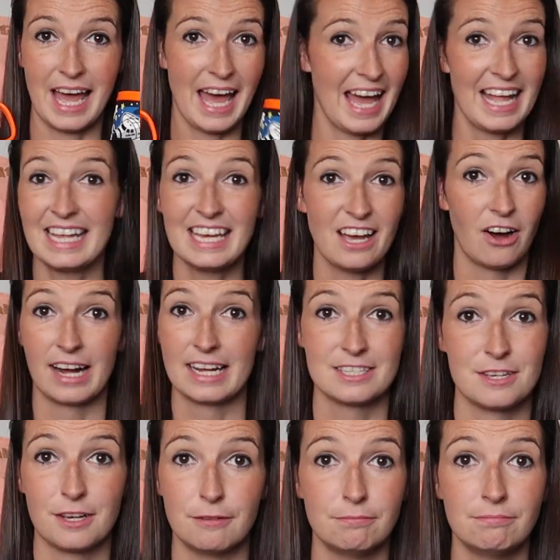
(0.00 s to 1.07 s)
any
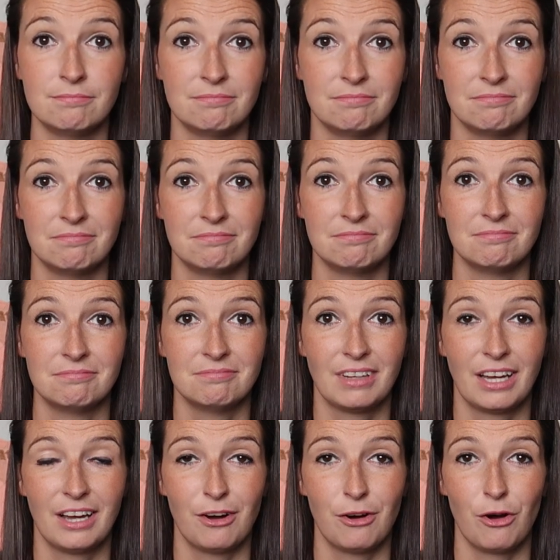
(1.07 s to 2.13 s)
item
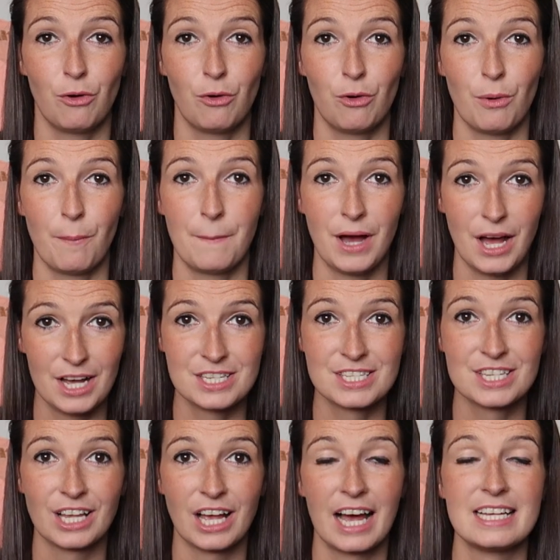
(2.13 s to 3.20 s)

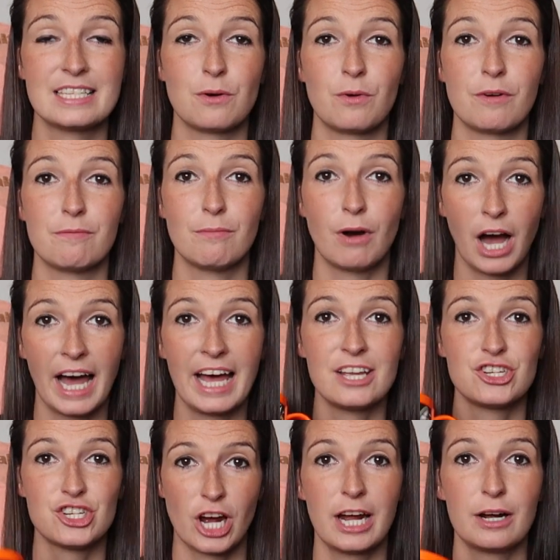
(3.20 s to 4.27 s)
personalised with
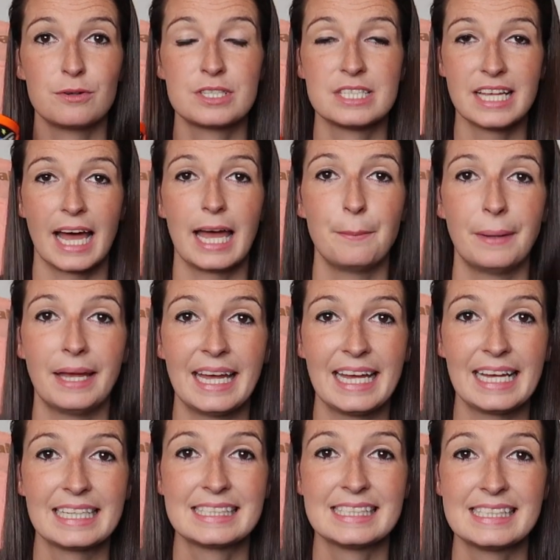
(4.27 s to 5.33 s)
my child's name
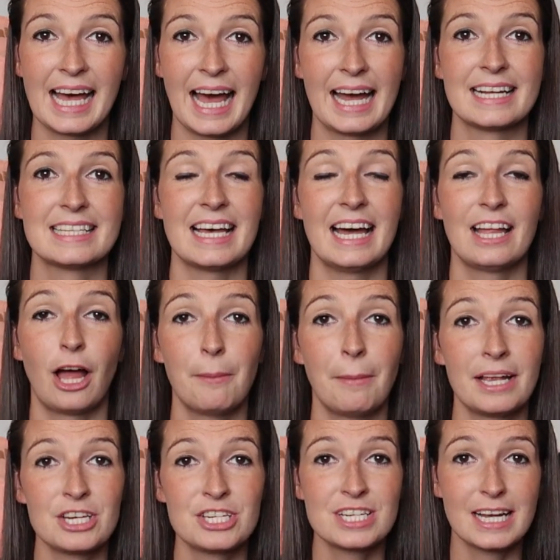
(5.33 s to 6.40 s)
exact, and I
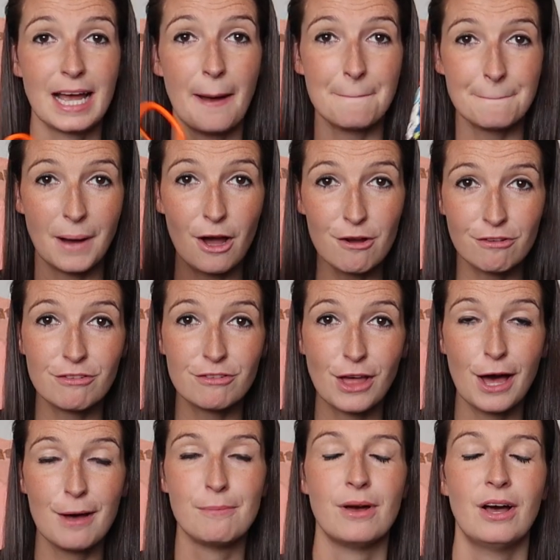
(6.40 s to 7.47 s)
managed to get both of
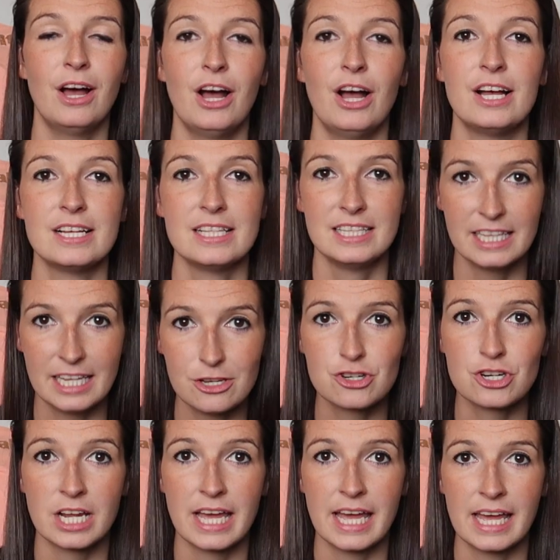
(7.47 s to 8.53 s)
them.
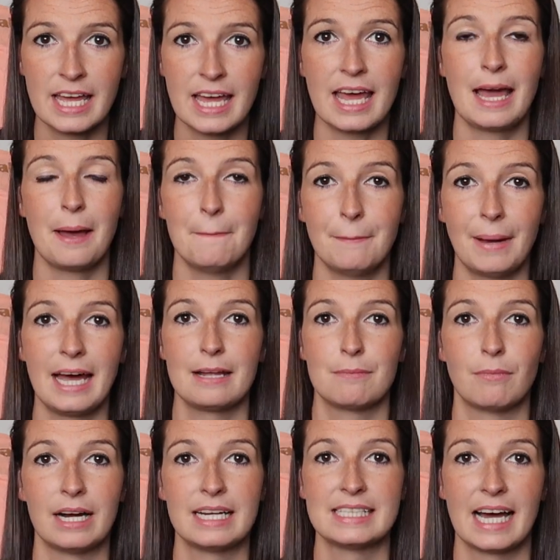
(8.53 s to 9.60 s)
Literally, it
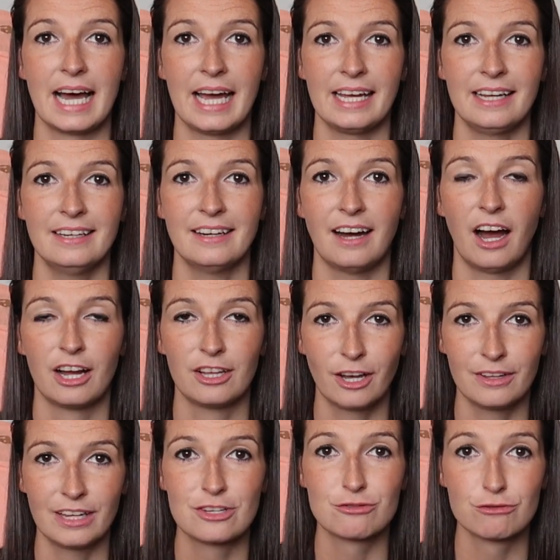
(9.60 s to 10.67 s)
made my day. I
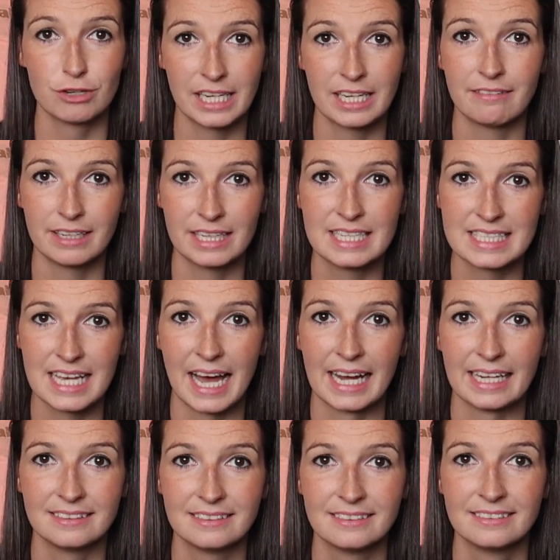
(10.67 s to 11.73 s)
know that's really
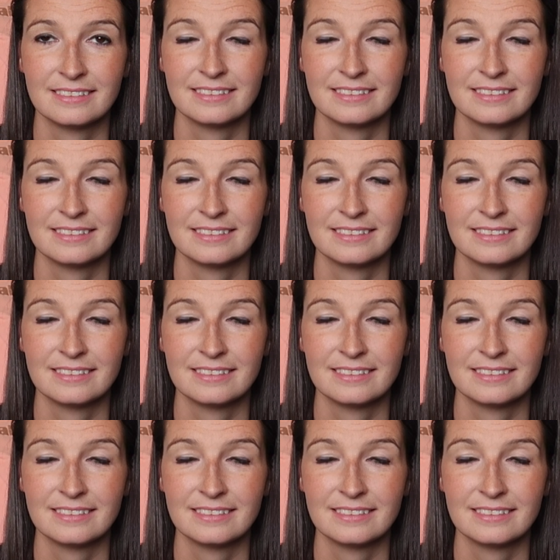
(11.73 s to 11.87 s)
sad,